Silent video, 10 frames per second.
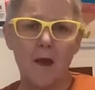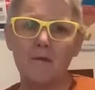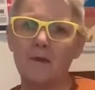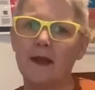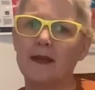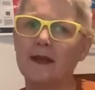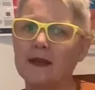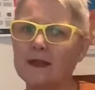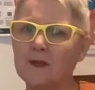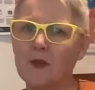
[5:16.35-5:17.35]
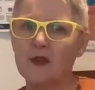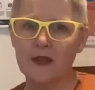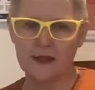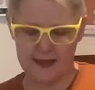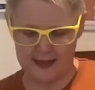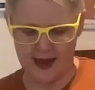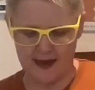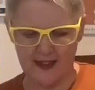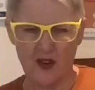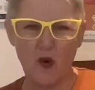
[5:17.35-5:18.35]
But it is worth
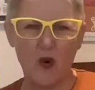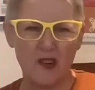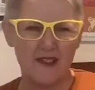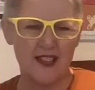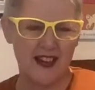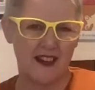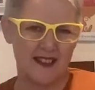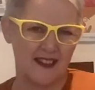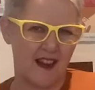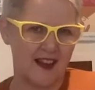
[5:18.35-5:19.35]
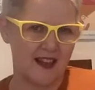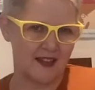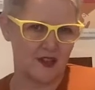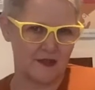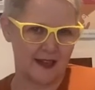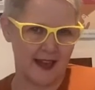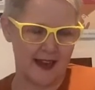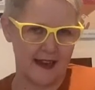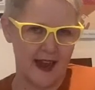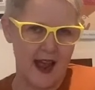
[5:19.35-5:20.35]
understanding that all of the tasks kind of interrelate.